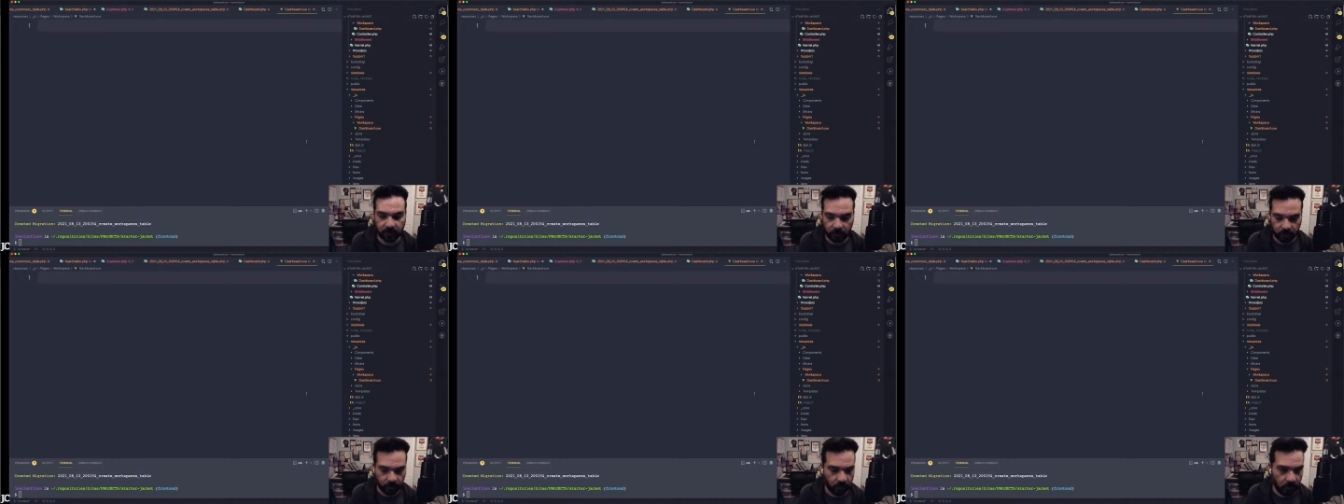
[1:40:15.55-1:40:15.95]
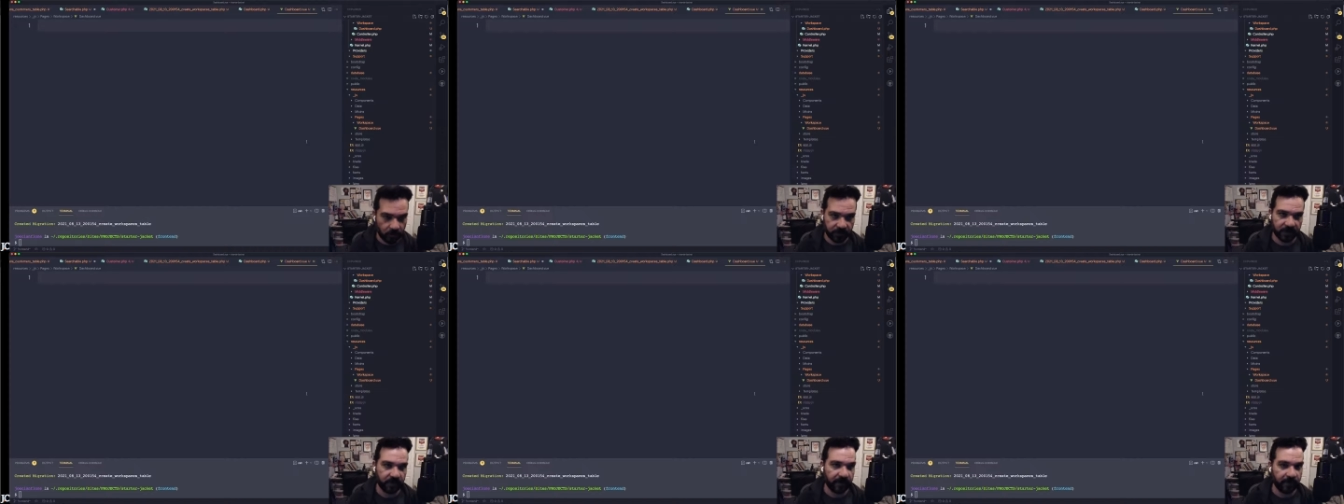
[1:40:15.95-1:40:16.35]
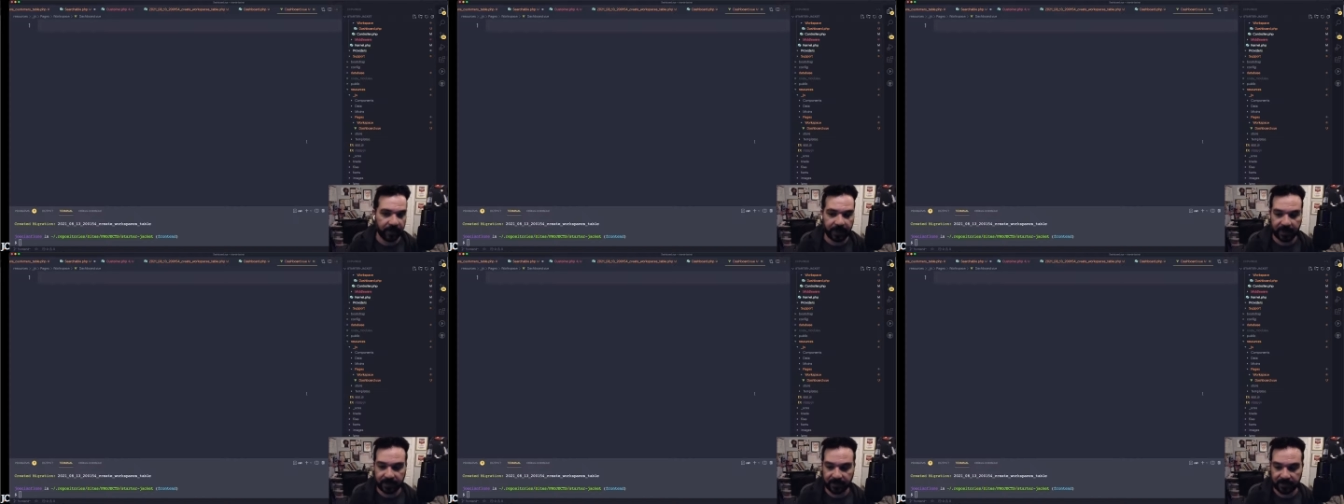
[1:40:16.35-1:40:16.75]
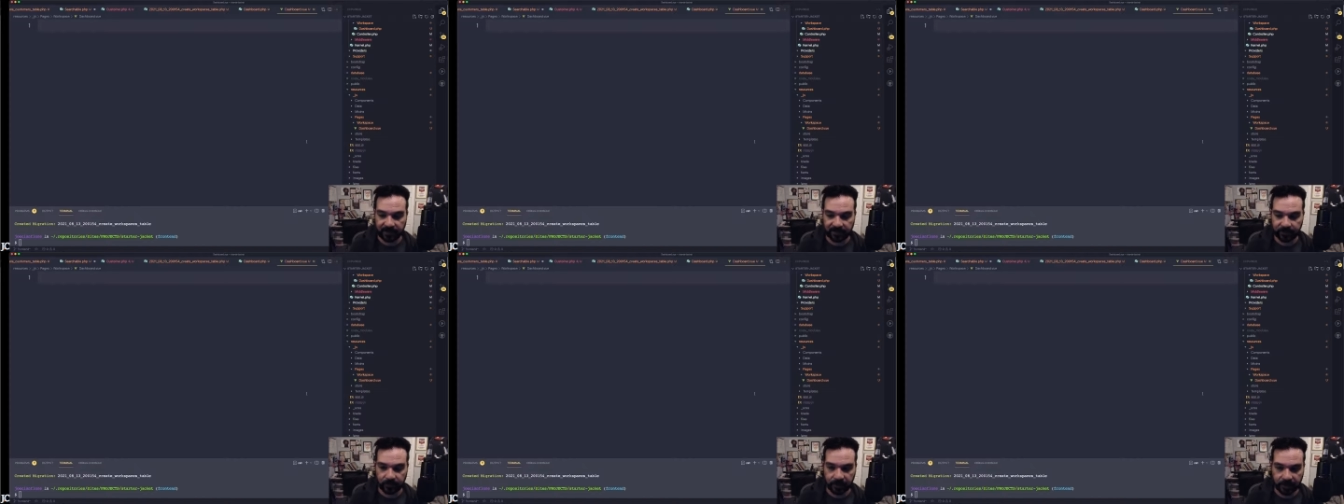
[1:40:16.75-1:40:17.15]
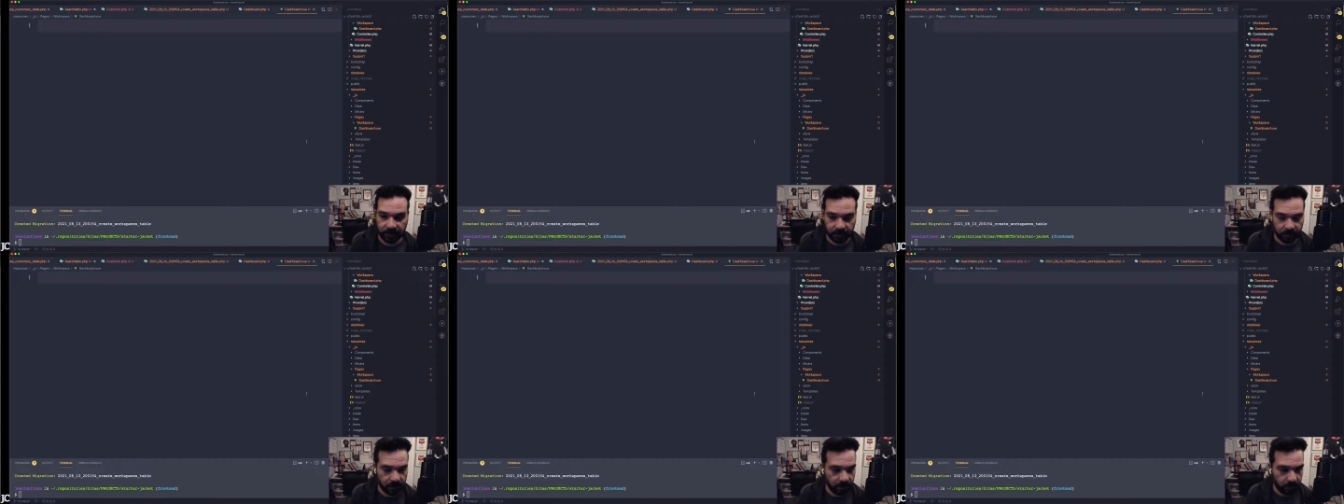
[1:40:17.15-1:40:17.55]
You're always going to be able to get to this
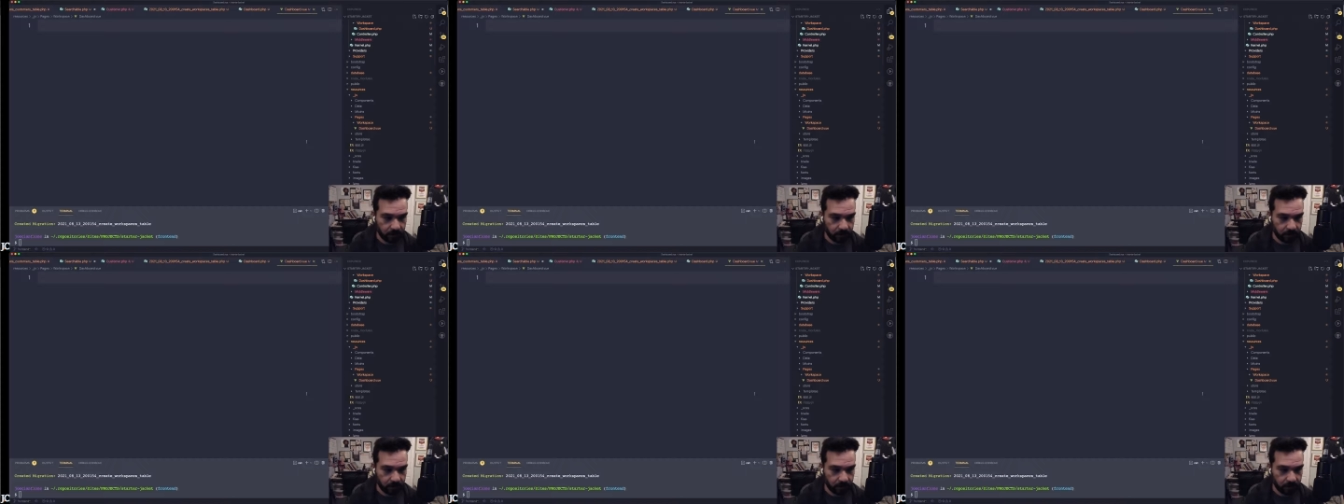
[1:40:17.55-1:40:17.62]
information.